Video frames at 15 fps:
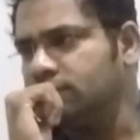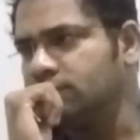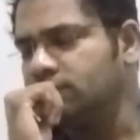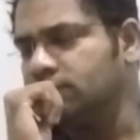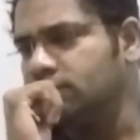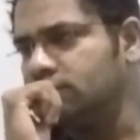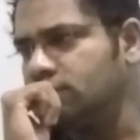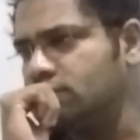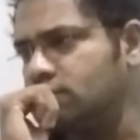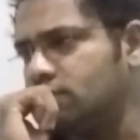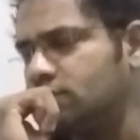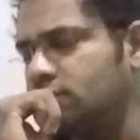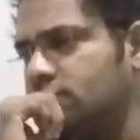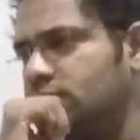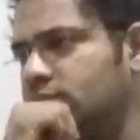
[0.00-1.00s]

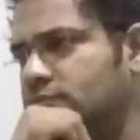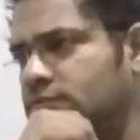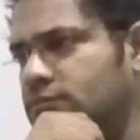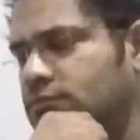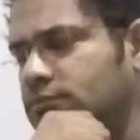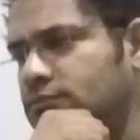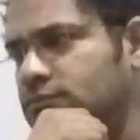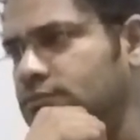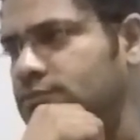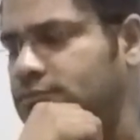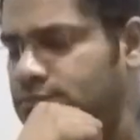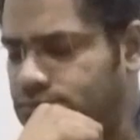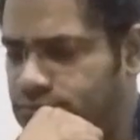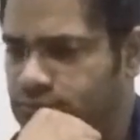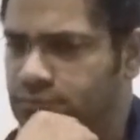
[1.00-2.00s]

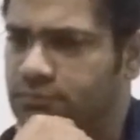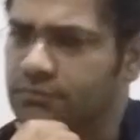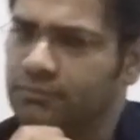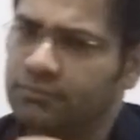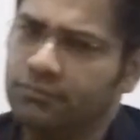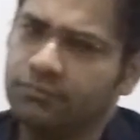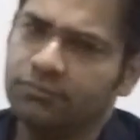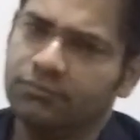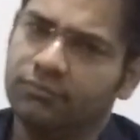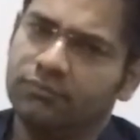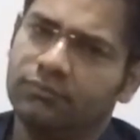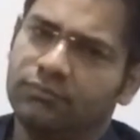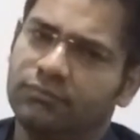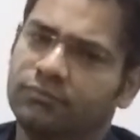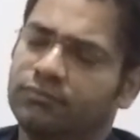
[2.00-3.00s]

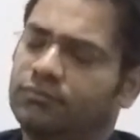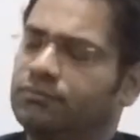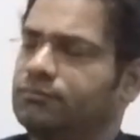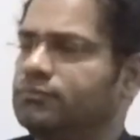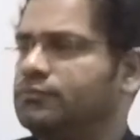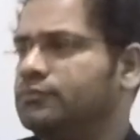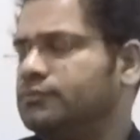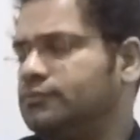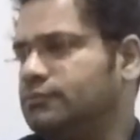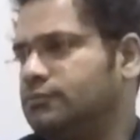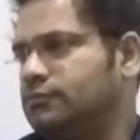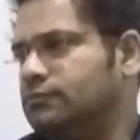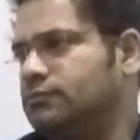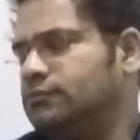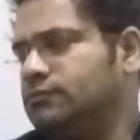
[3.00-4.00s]

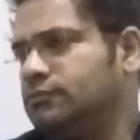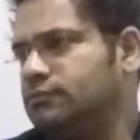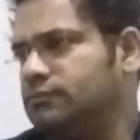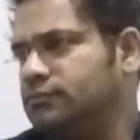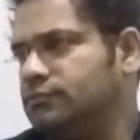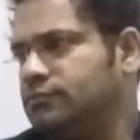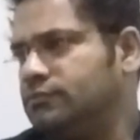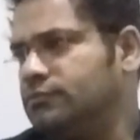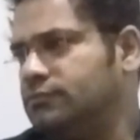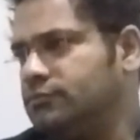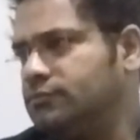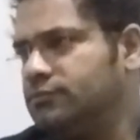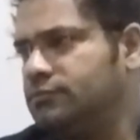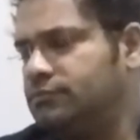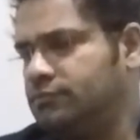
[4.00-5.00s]

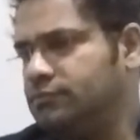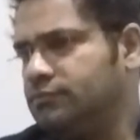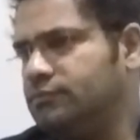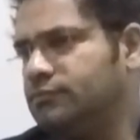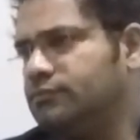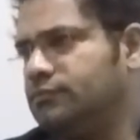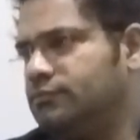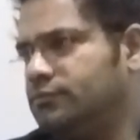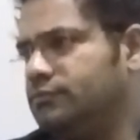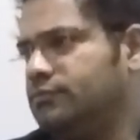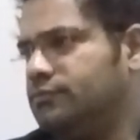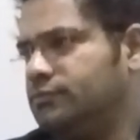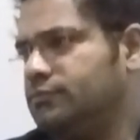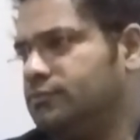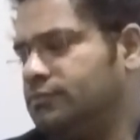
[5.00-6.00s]

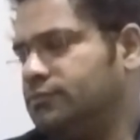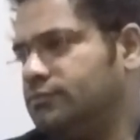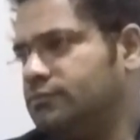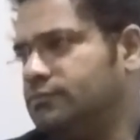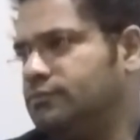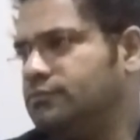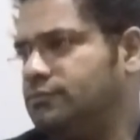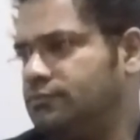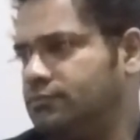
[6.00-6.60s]
This person isn't speaking.